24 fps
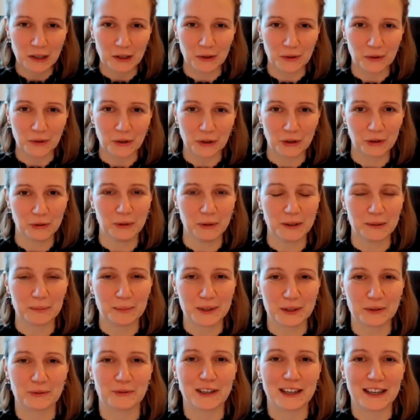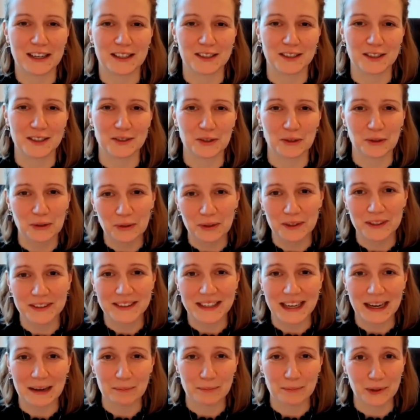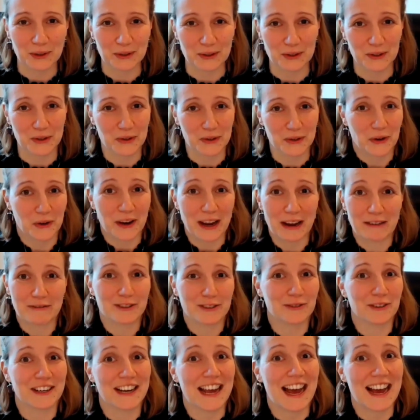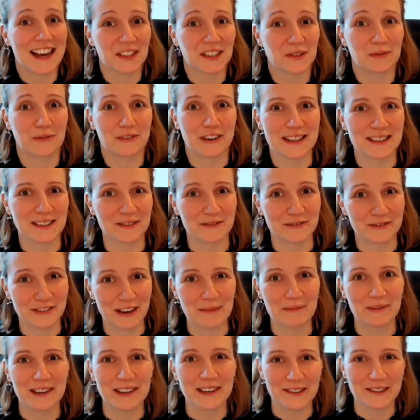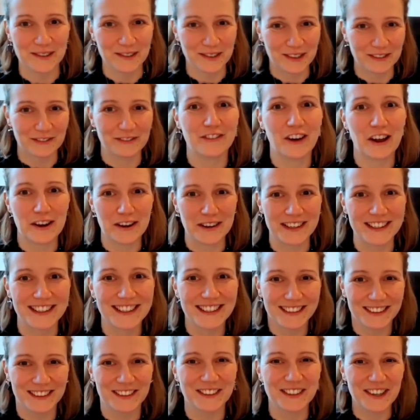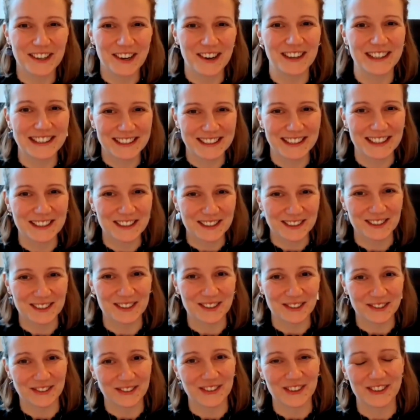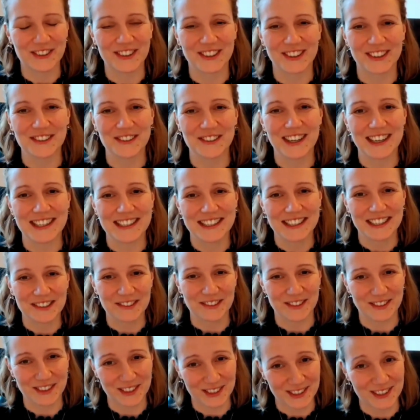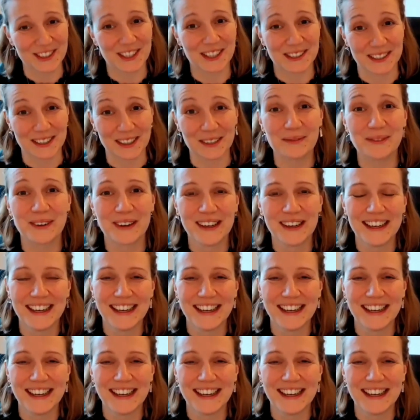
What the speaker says: Although we're a bit reluctant to call it that because not everyone has friends and family who can fund the early stages of your idea or your startup,